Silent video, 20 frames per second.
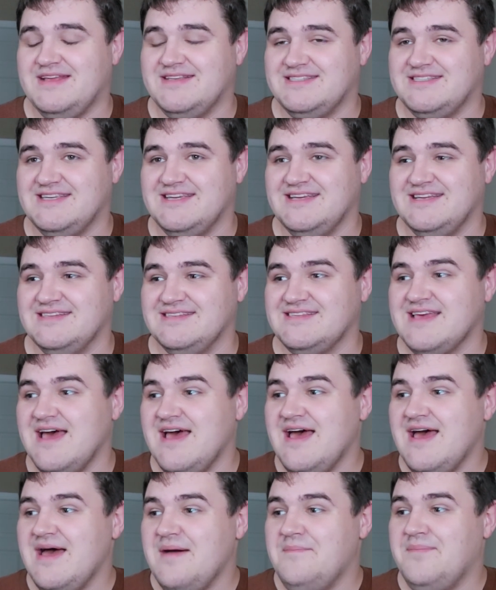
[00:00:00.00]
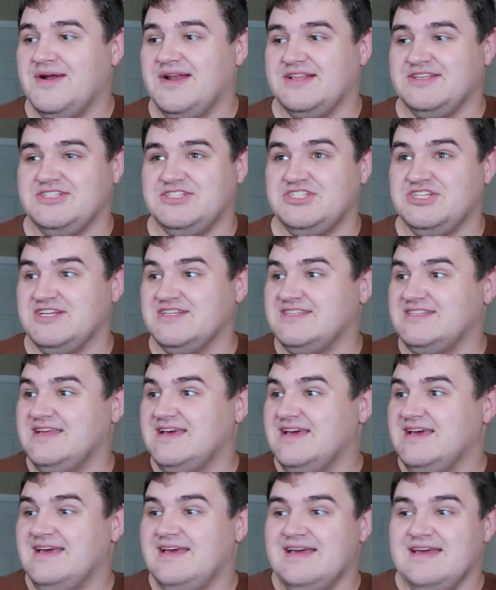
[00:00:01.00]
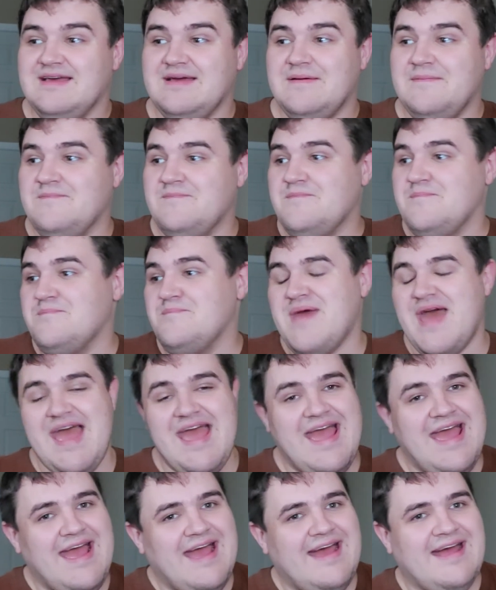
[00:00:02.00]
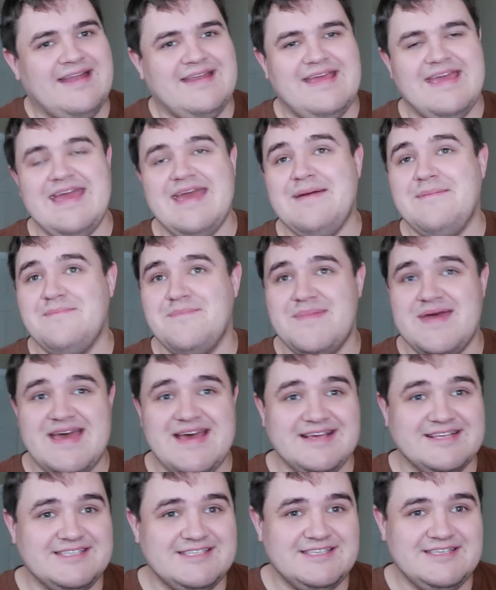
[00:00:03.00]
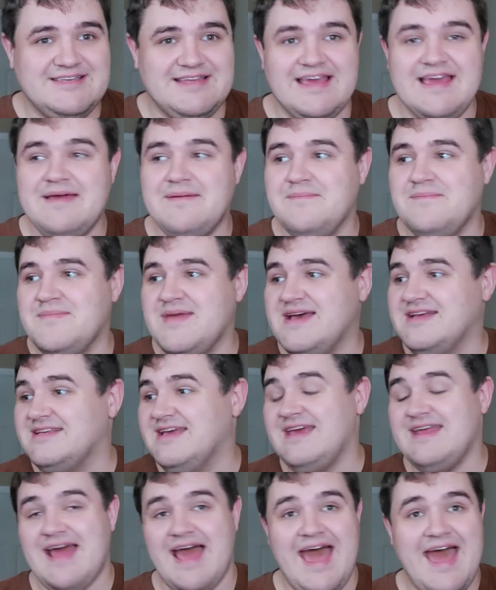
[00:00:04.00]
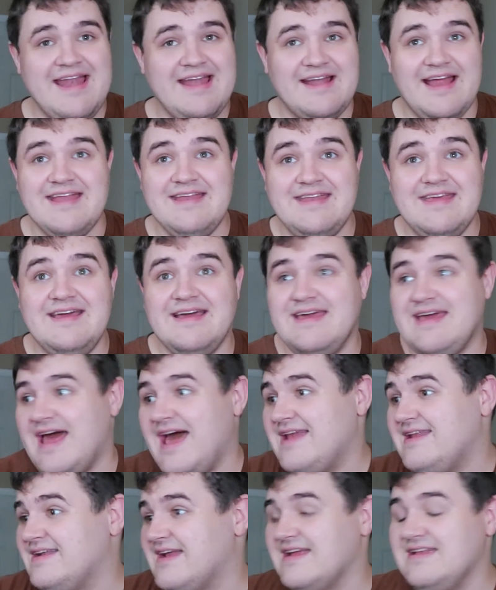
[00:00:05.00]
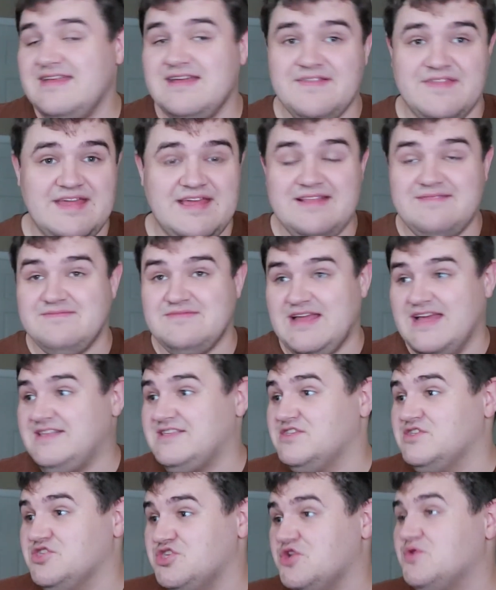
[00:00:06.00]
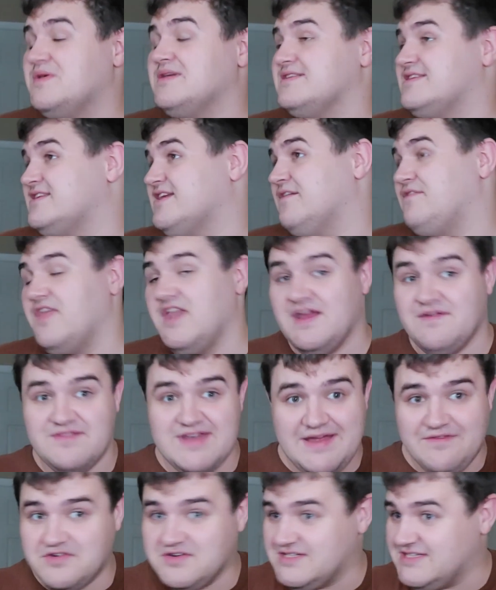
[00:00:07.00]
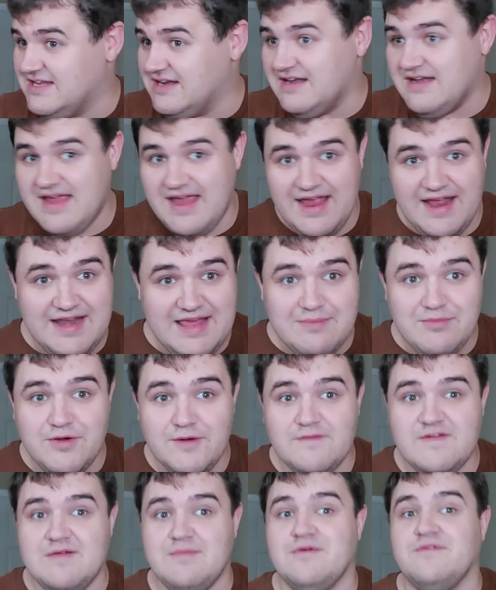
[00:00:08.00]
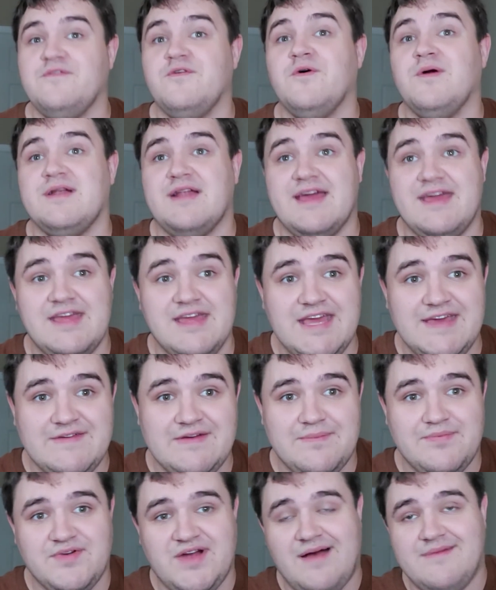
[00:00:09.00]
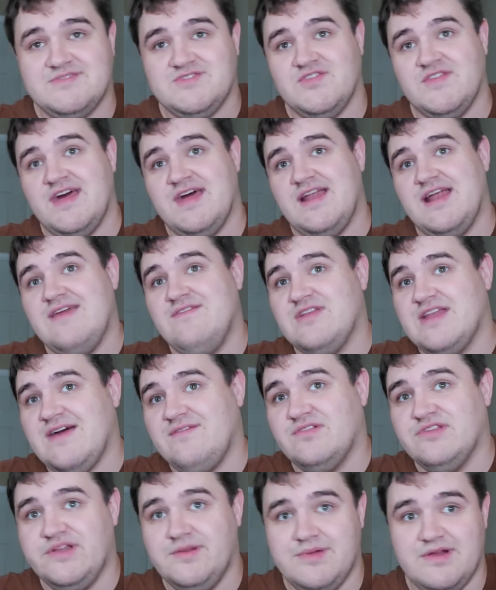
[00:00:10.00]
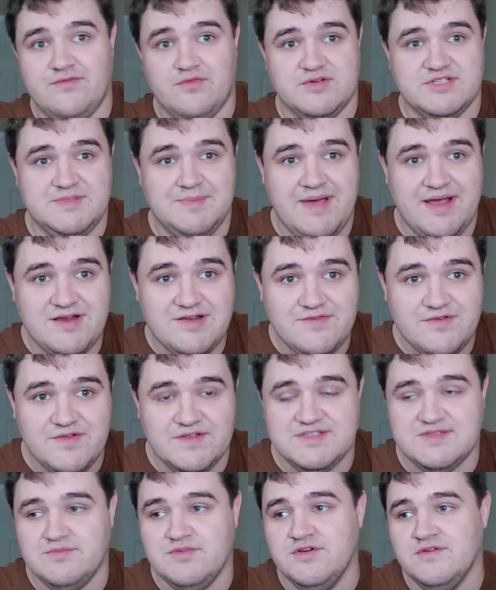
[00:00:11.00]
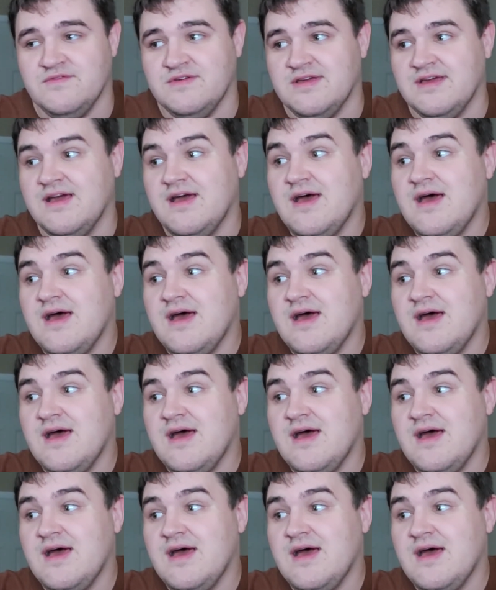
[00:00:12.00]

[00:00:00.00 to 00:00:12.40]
scenes, but it's just, man, it missed. It had an idea. It's doing stuff that I've never seen in any movie before, and I can give it props for that. I even have a little bit of respect for this movie,